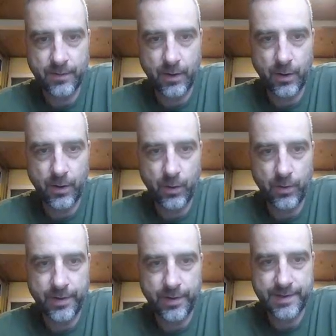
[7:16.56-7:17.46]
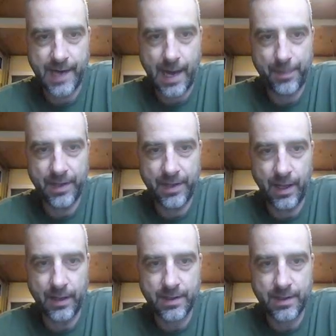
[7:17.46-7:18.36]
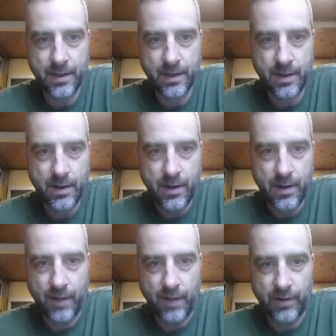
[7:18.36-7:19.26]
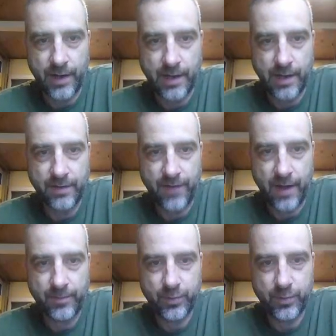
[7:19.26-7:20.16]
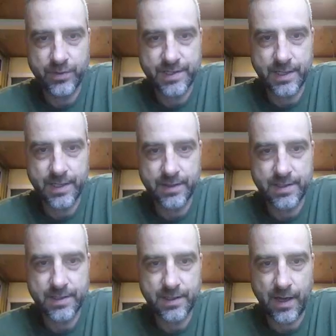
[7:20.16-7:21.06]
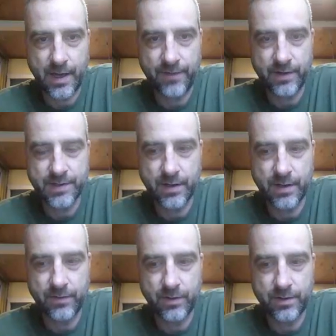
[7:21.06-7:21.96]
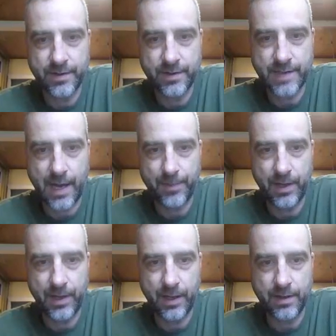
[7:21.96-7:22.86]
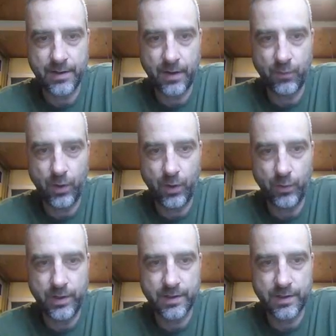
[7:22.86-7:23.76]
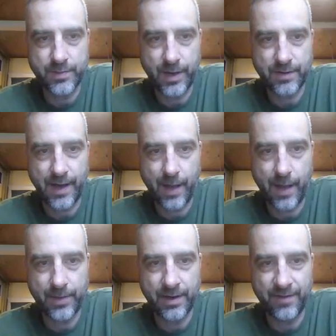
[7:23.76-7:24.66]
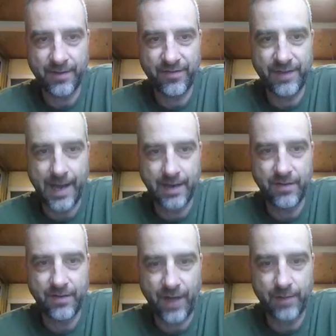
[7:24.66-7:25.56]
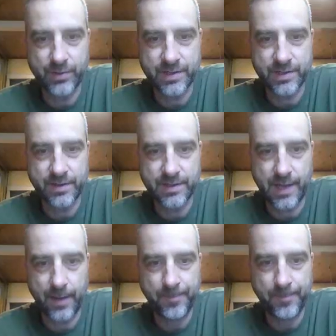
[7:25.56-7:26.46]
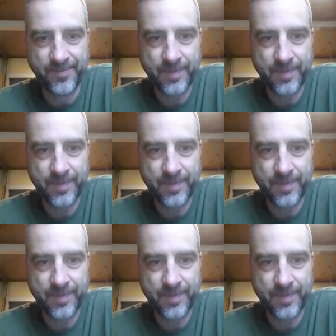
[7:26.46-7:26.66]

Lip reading: So the top end of our 95% confidence interval, the top end of what we'd expect to happen 95% of the time